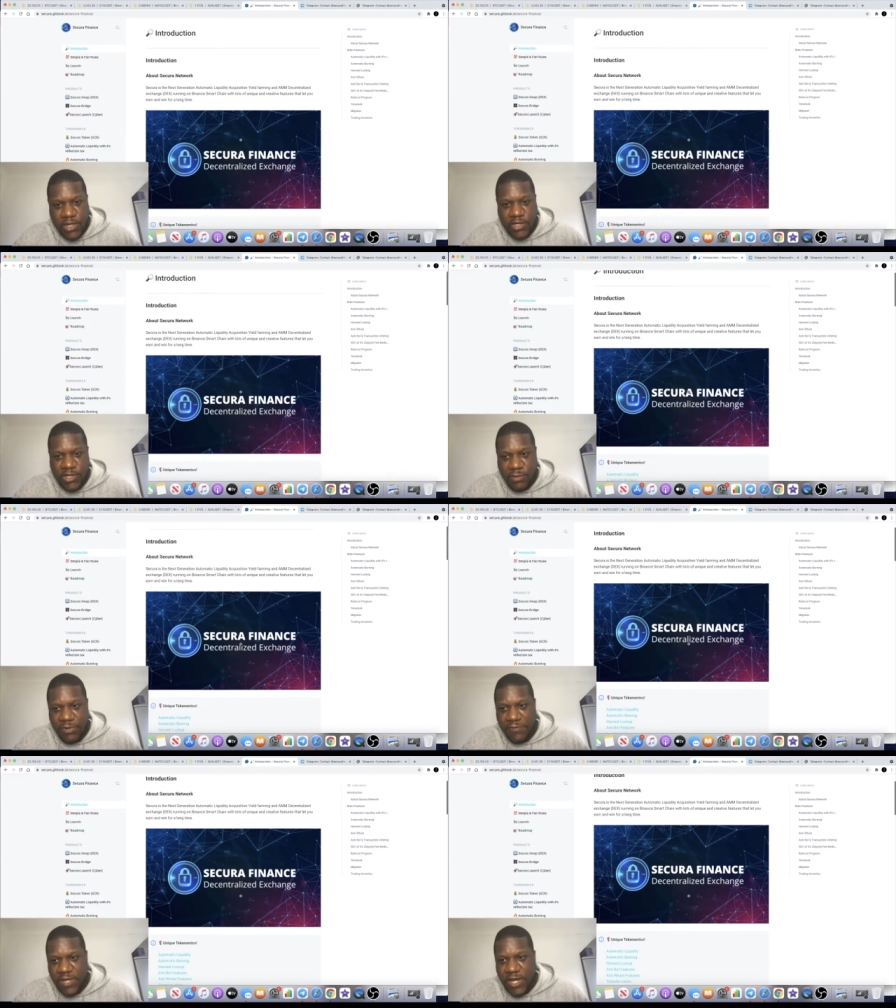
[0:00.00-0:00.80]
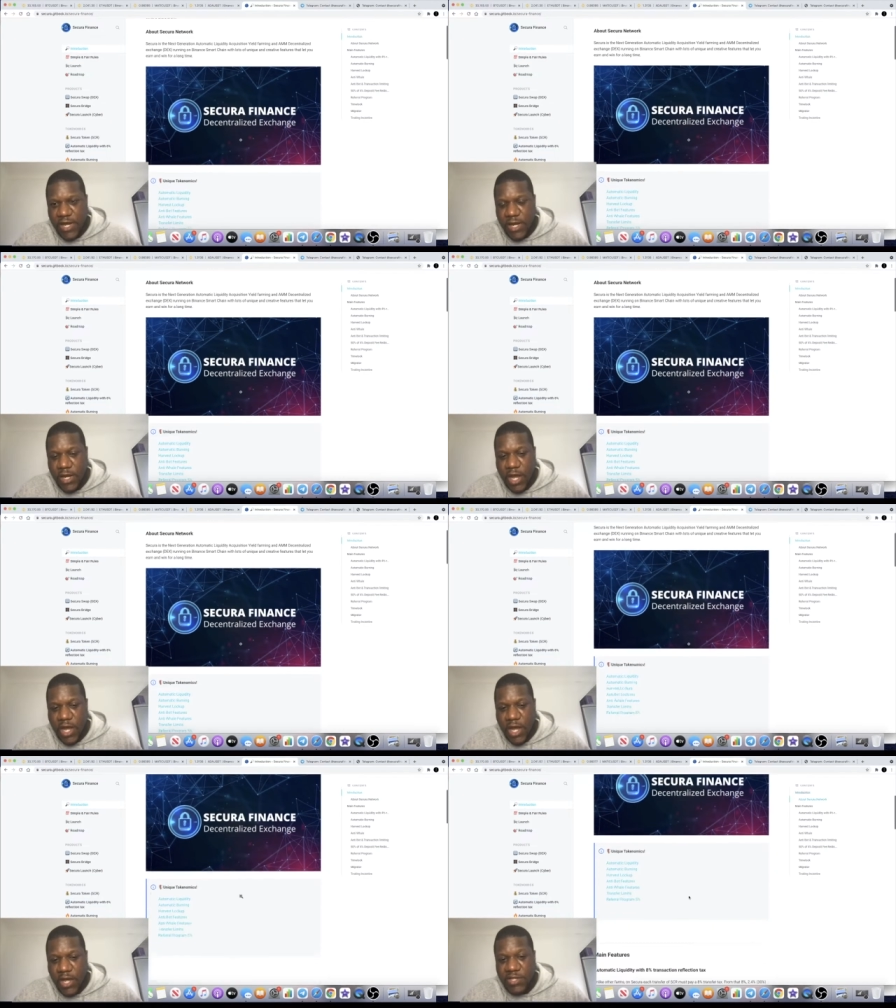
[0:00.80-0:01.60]
some of the
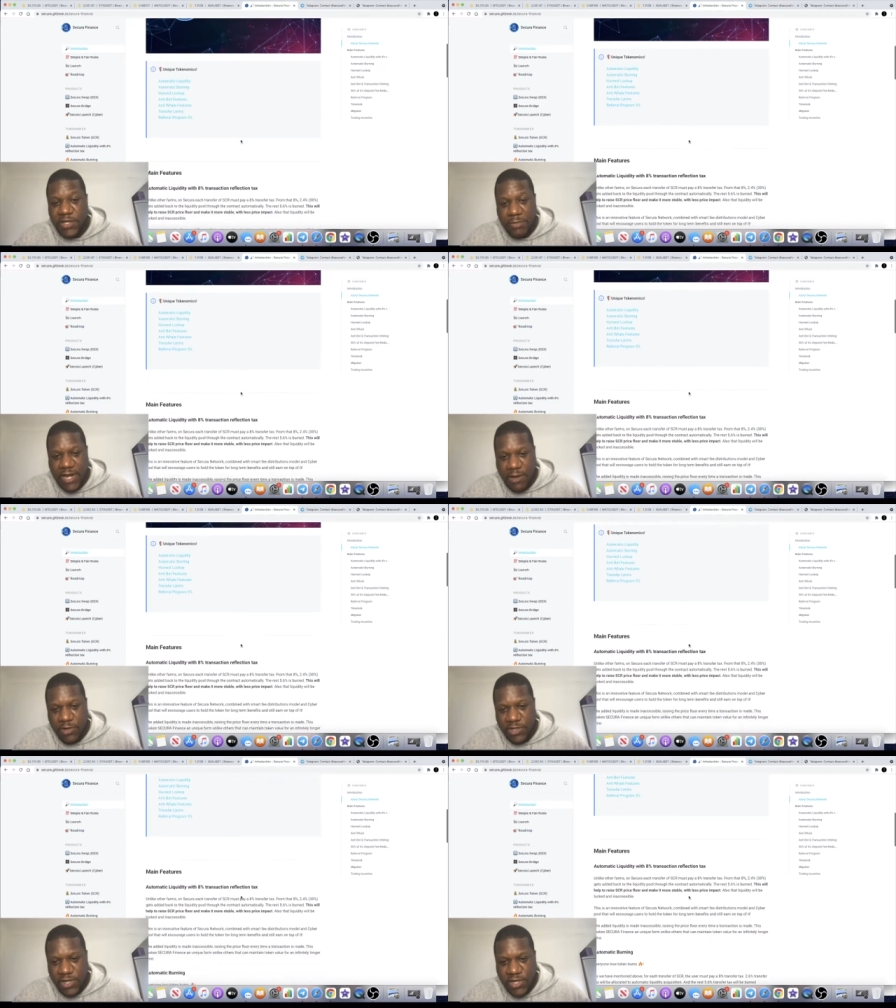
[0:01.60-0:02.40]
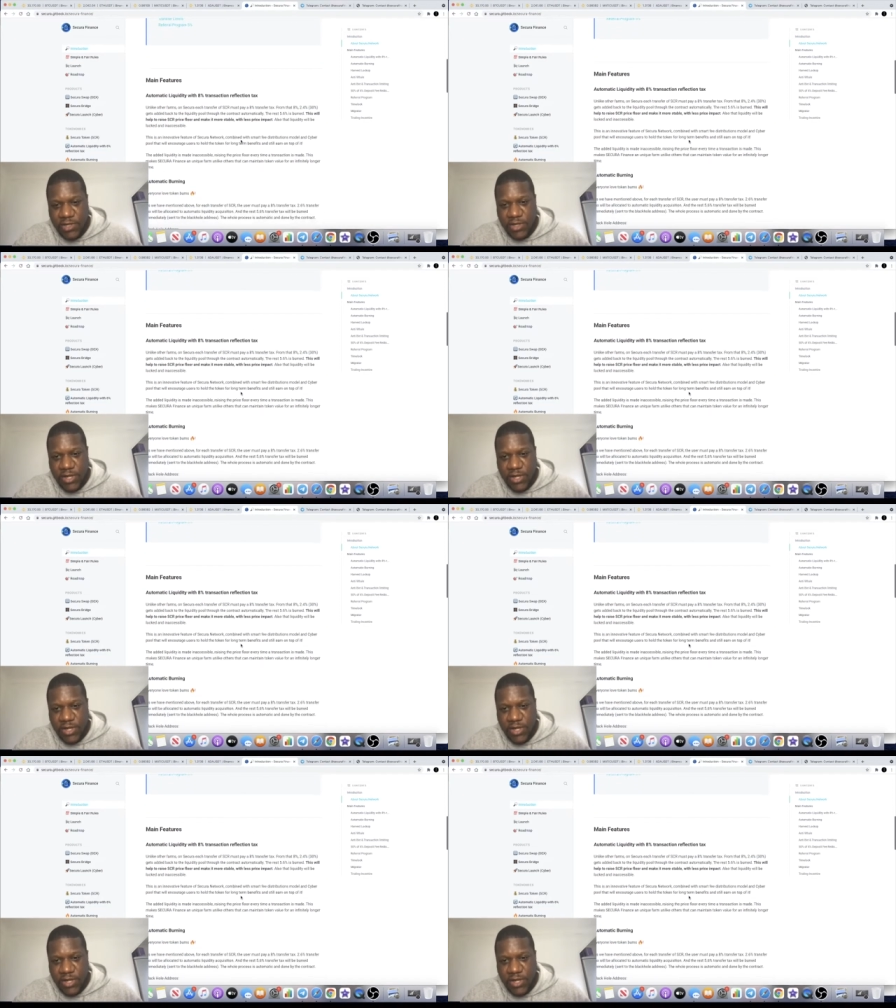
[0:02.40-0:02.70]
uh, similarities.